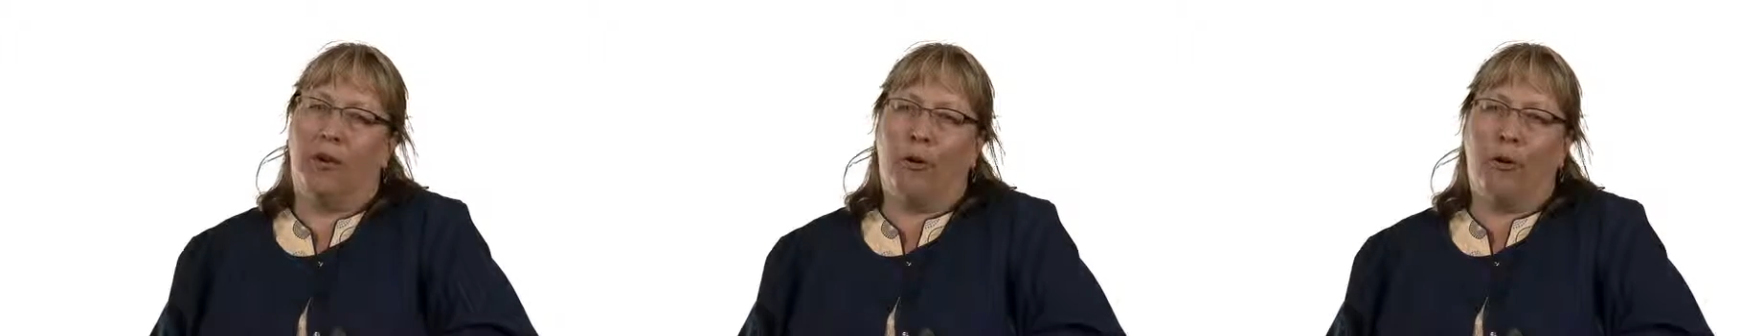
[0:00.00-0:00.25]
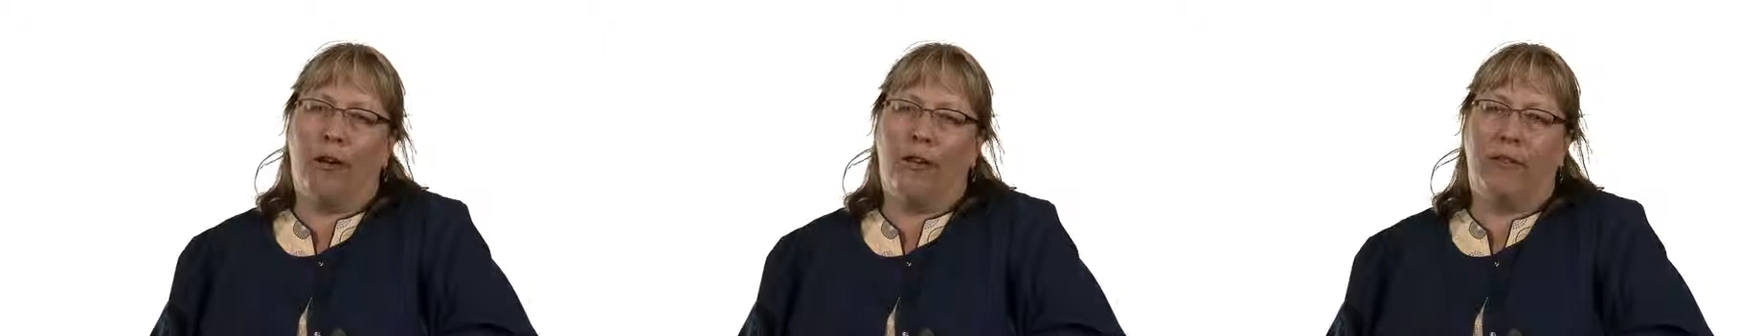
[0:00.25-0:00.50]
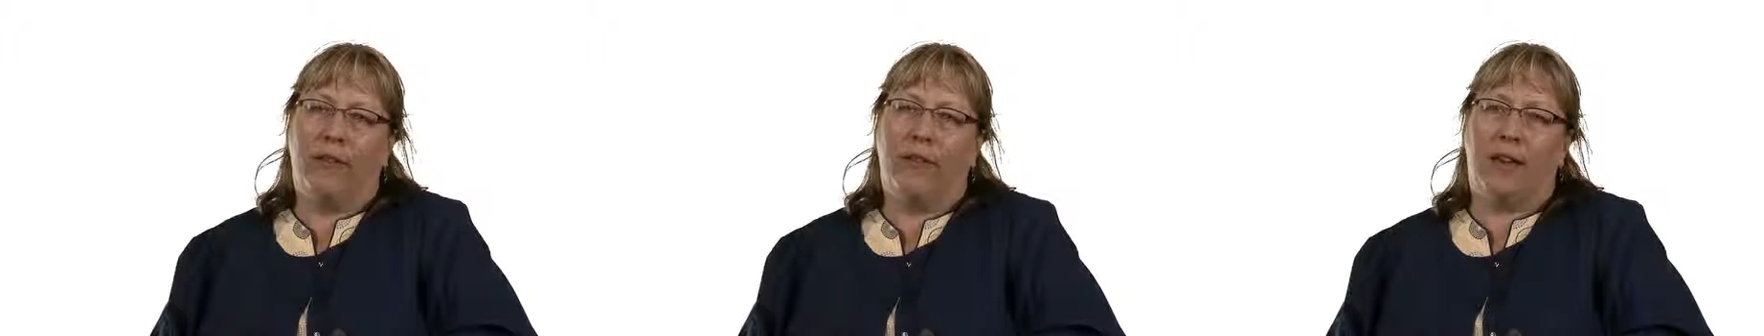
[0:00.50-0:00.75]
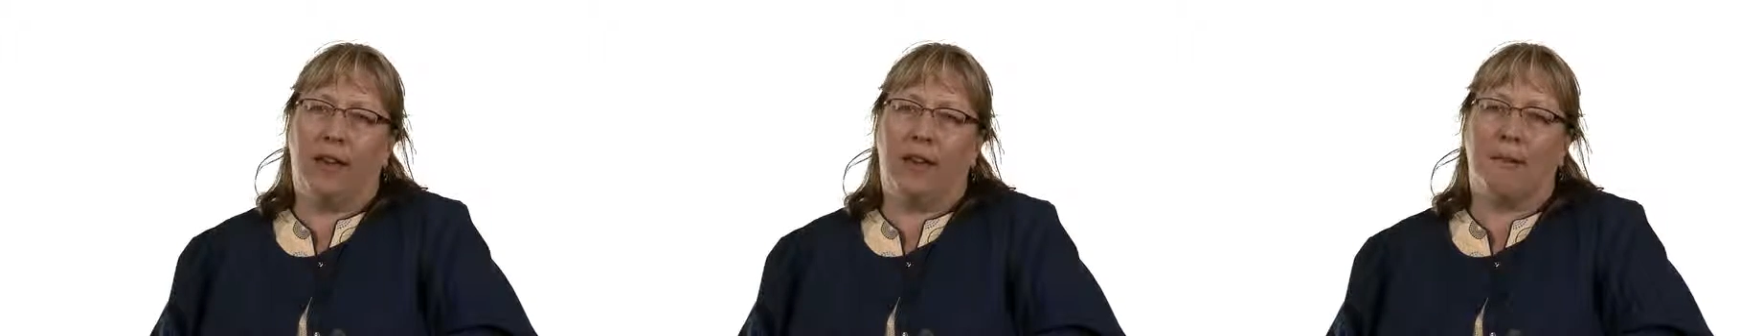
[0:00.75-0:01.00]
grow
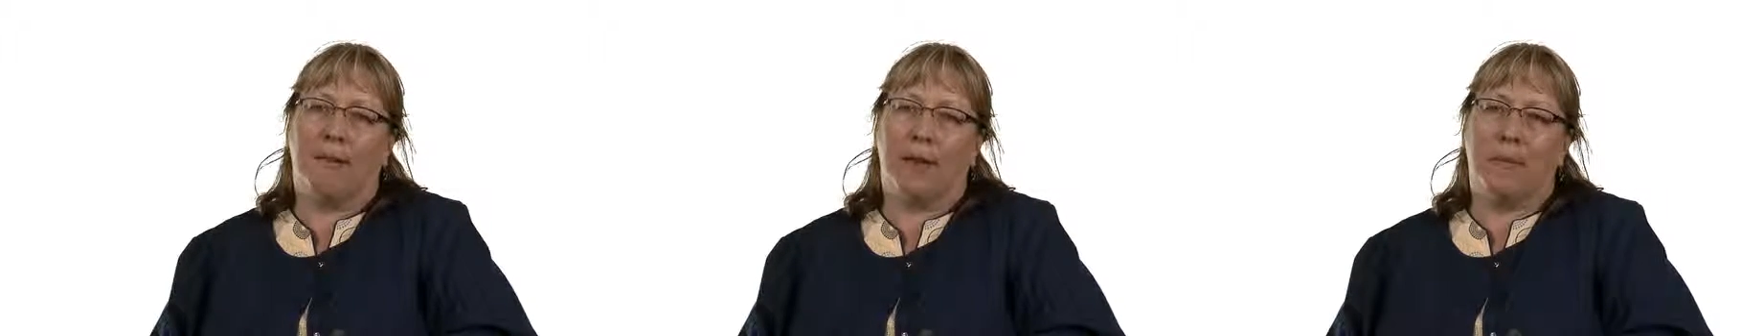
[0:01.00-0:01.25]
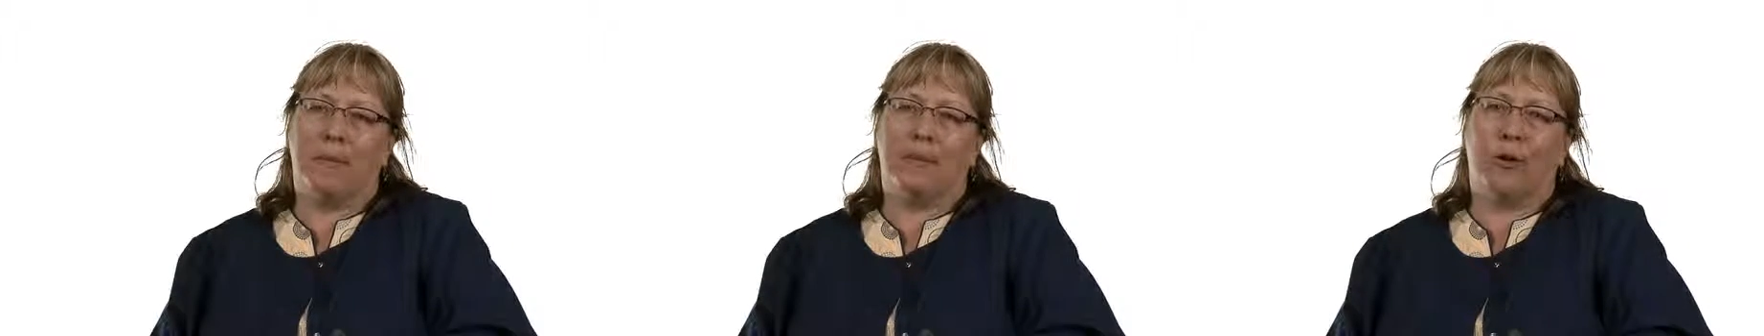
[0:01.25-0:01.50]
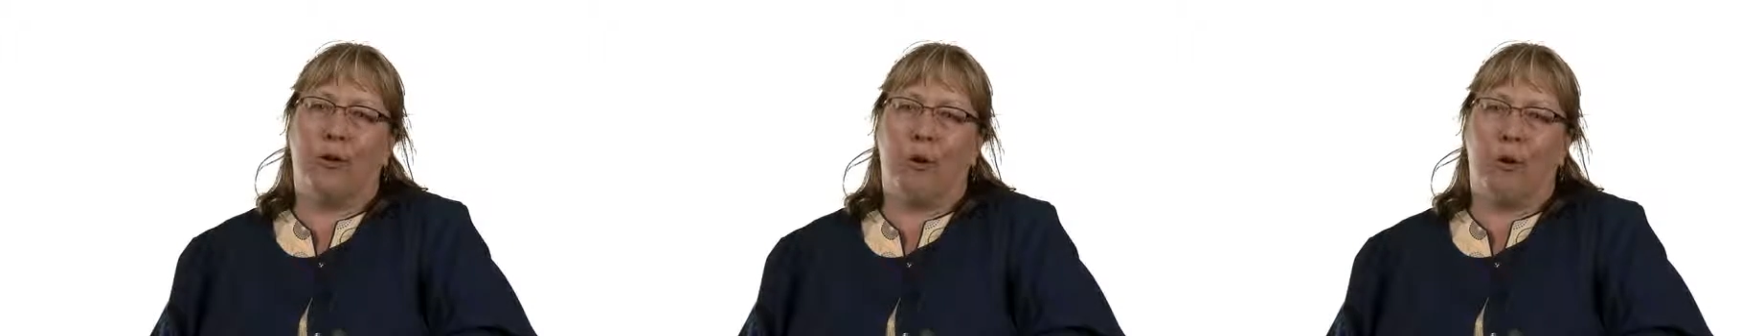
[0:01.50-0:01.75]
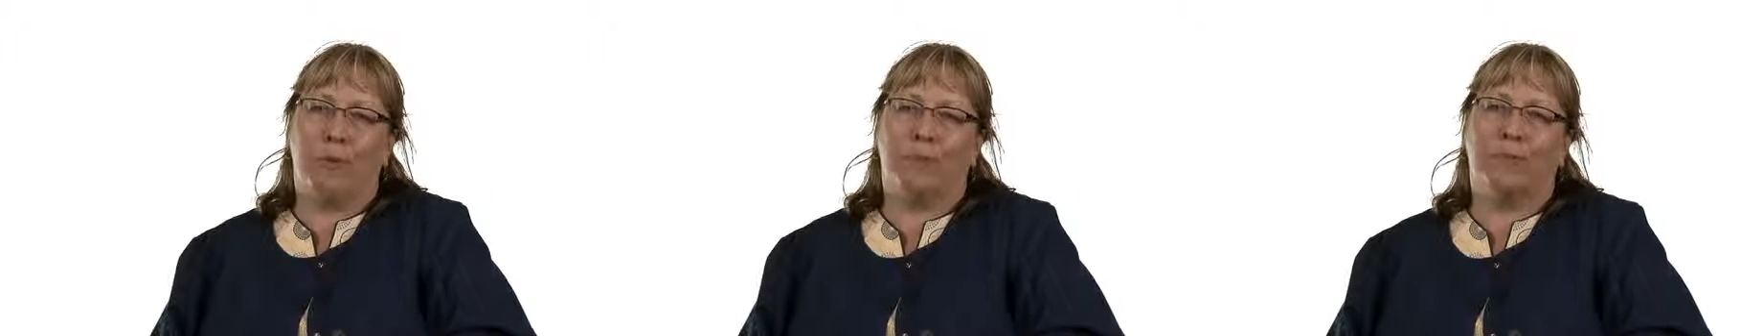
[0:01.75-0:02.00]
healthy, and be able to go
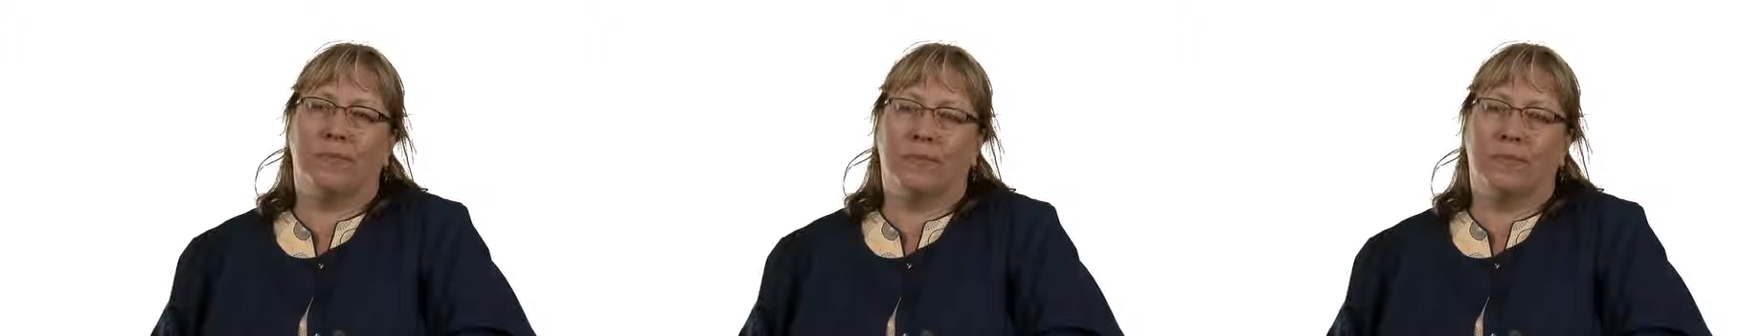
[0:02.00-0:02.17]
home.